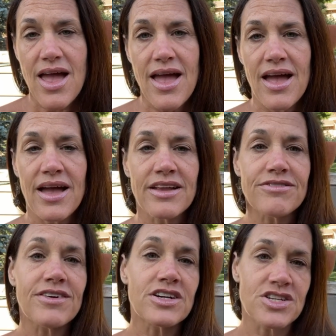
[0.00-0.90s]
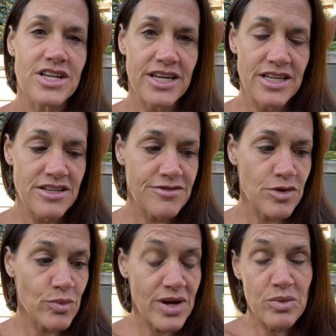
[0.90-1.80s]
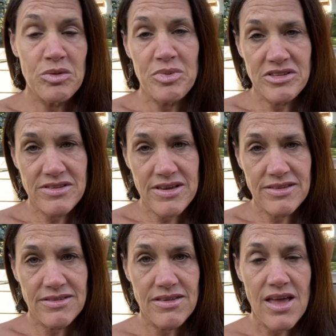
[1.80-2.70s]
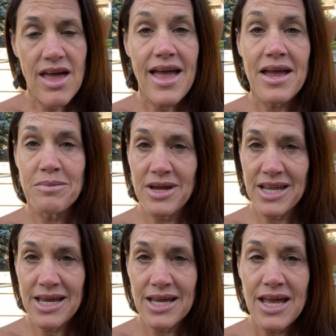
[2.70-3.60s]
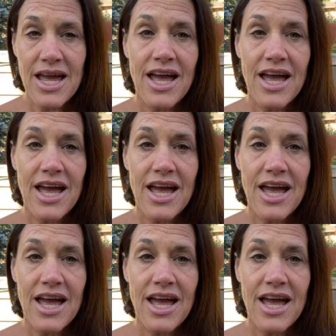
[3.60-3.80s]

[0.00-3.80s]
and functioning in a different way with business and money,